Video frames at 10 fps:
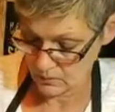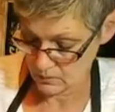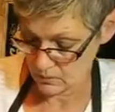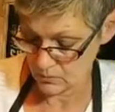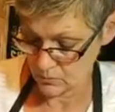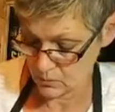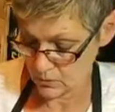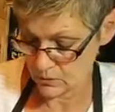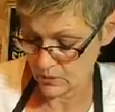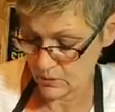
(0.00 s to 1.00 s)
Just
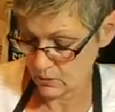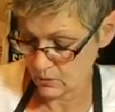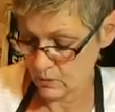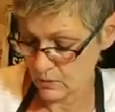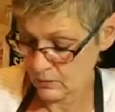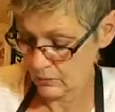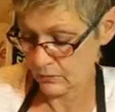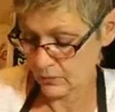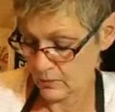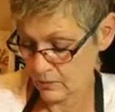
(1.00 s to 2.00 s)
wash that off.
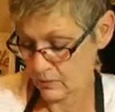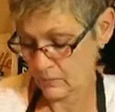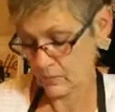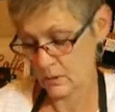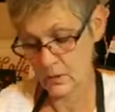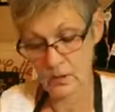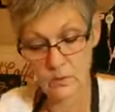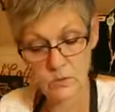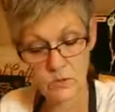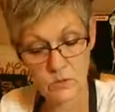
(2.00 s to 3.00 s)
And I'm
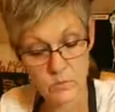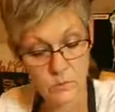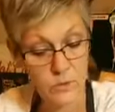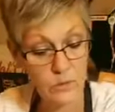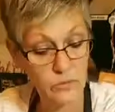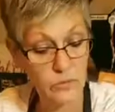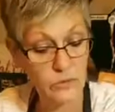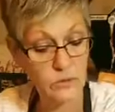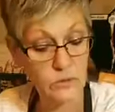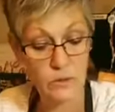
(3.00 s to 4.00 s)
just going to put it on the
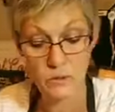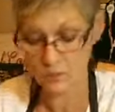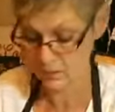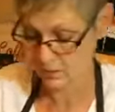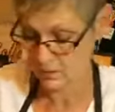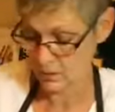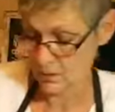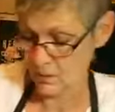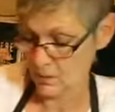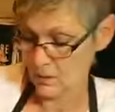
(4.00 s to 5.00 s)
fuzzing towel.
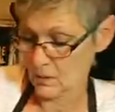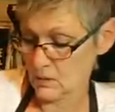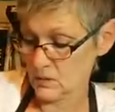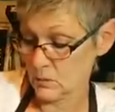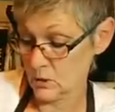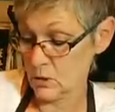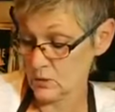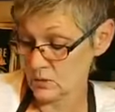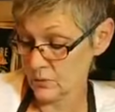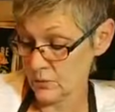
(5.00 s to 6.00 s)
Because I'm going to use
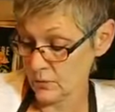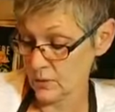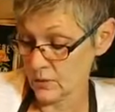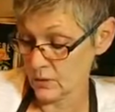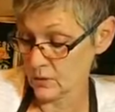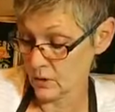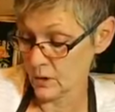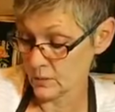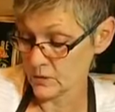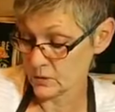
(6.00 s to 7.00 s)
it for the
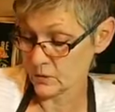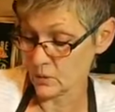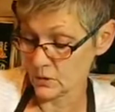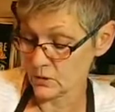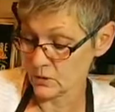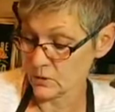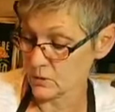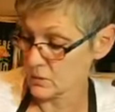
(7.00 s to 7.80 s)
lobster one too.